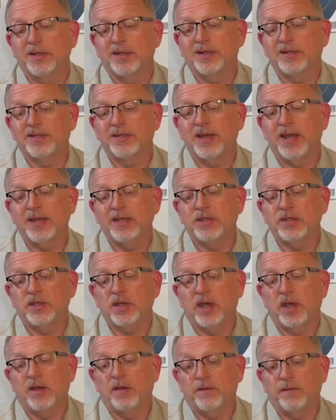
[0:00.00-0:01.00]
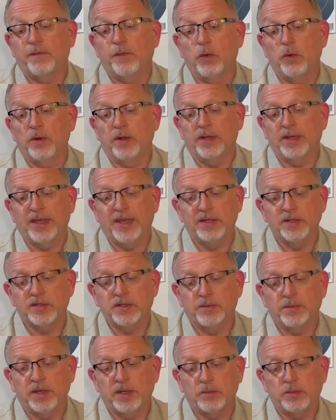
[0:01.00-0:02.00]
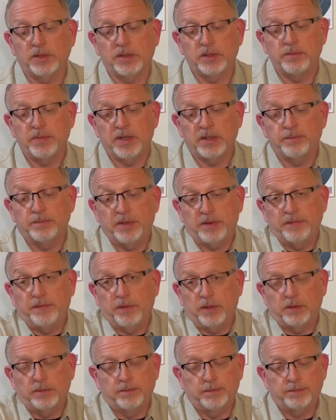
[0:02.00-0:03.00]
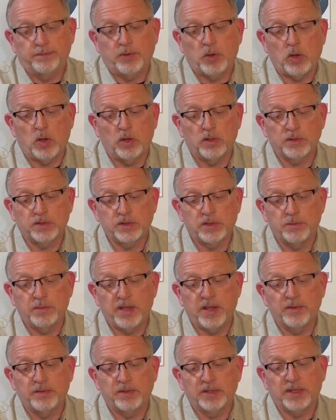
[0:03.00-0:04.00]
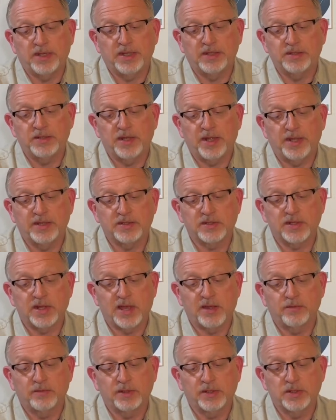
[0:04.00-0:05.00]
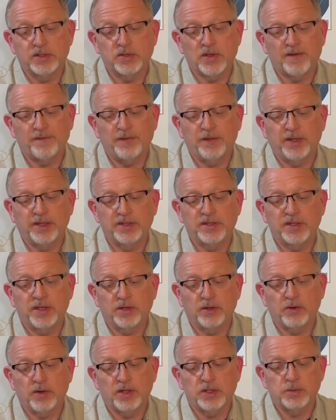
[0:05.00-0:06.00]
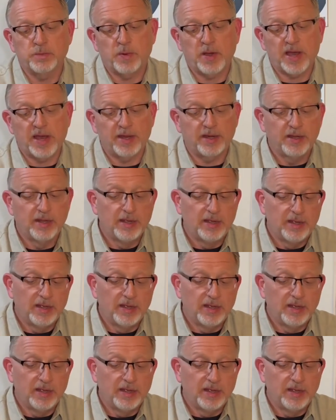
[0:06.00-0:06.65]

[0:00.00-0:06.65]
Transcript: And it's nice for, again, somebody with the big Bigfoot paws to be able to get to that slide release. So I feel like it's in a great spot.